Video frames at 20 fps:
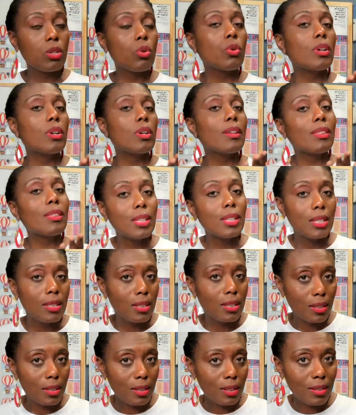or
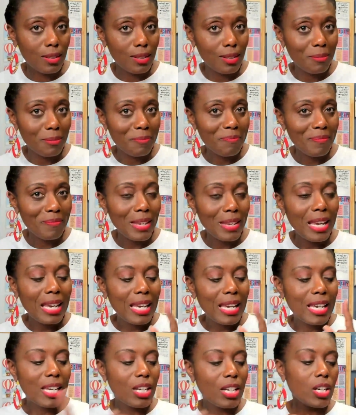thesis.
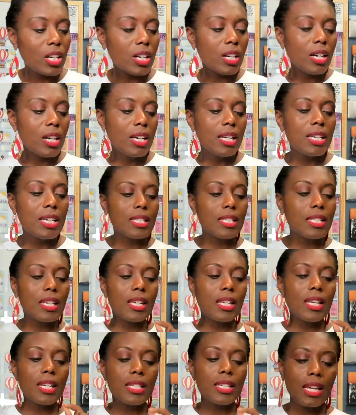Here is
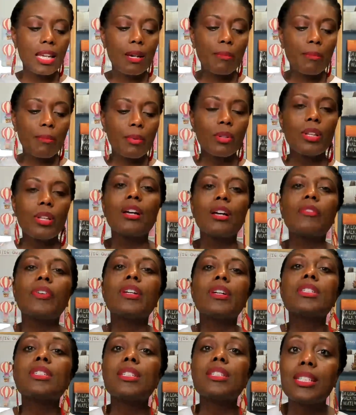an example of
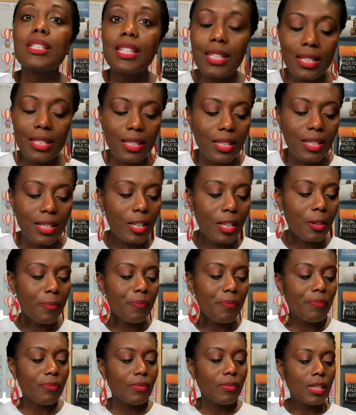a statistic.
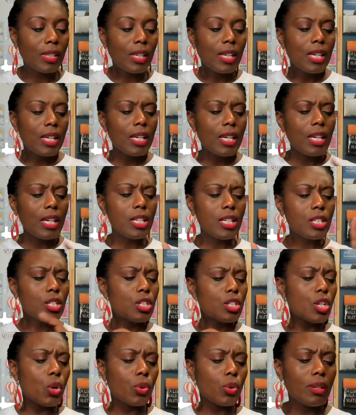It is
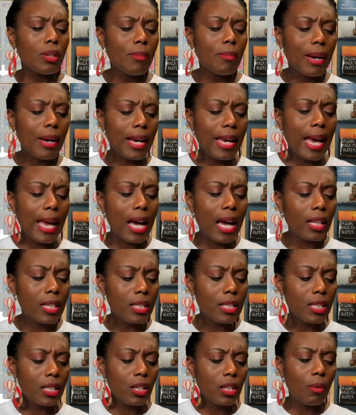noted by
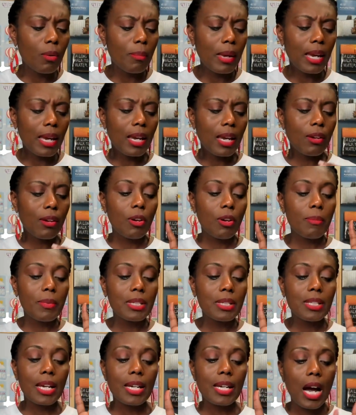Alison Comey from the
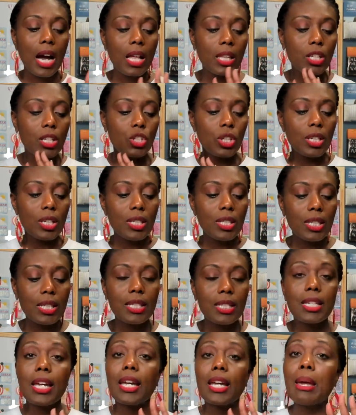Psychology
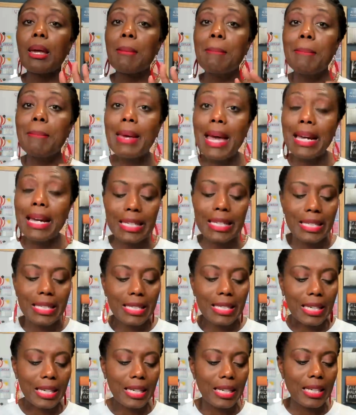Today
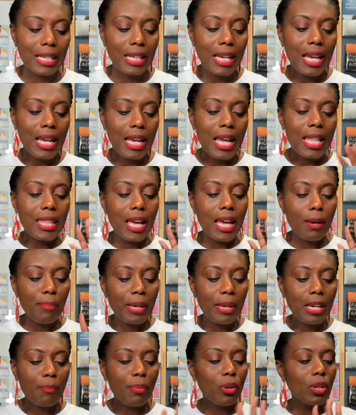magazine that
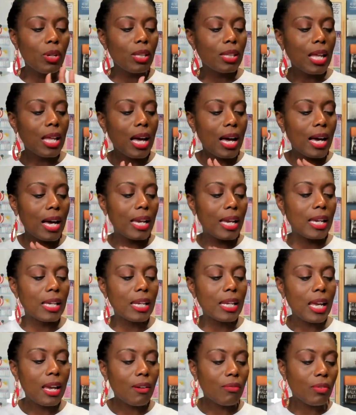people lie
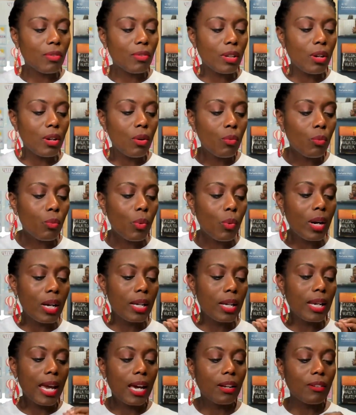in every
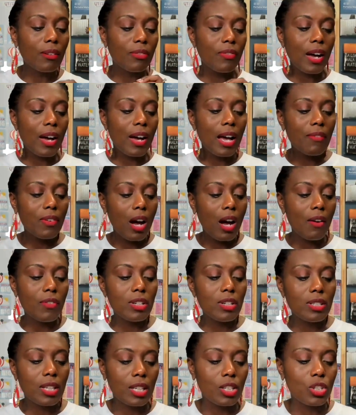1 out of 5
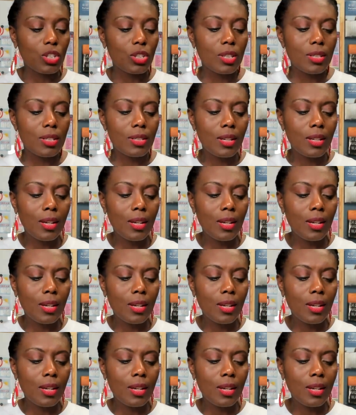conversations